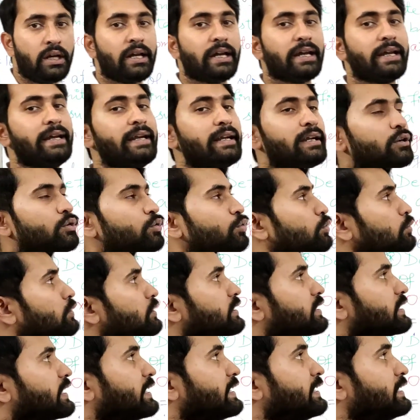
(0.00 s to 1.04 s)
into
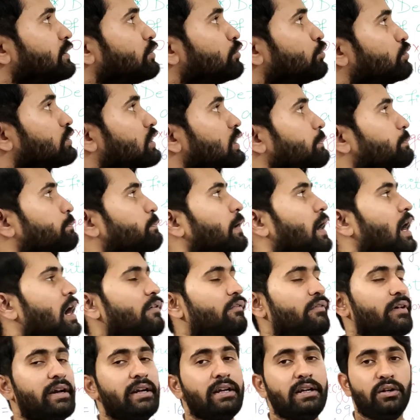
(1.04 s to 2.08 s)
10 to the
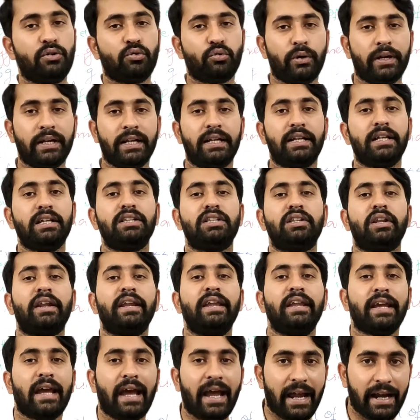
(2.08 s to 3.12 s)
power
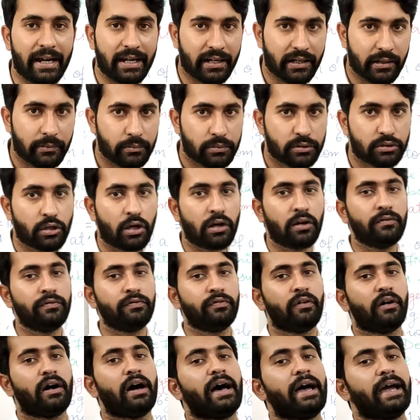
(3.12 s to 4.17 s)
23 atoms
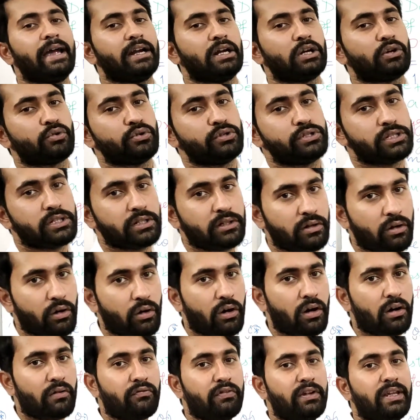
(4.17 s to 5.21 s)
of hydrogen,
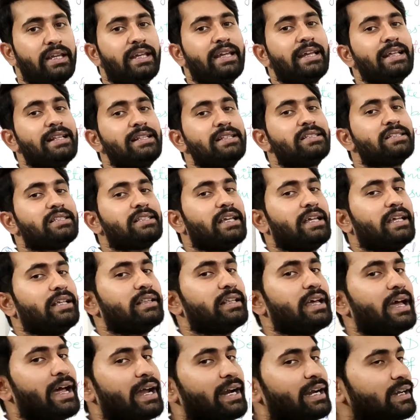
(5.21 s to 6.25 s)
or we can say
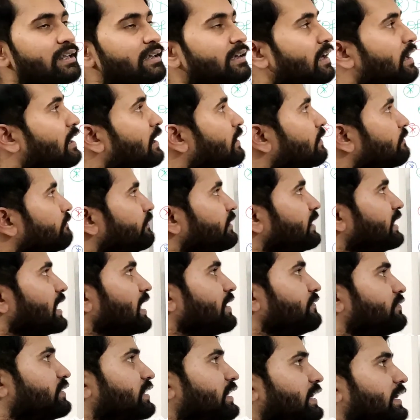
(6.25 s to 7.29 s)
that we
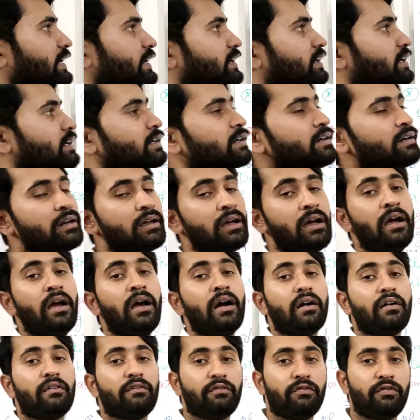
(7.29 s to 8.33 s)
have taken
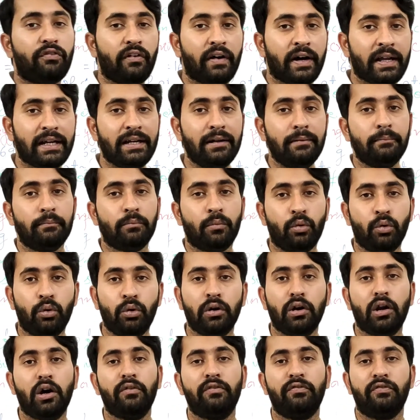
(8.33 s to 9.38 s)
1
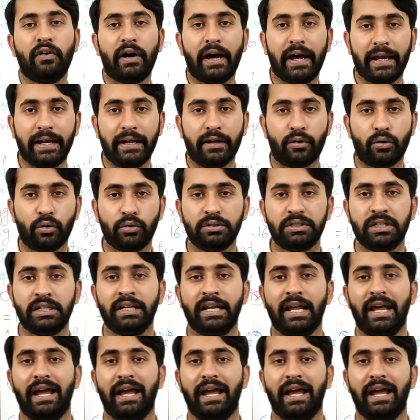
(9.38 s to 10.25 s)
mole of hydrogen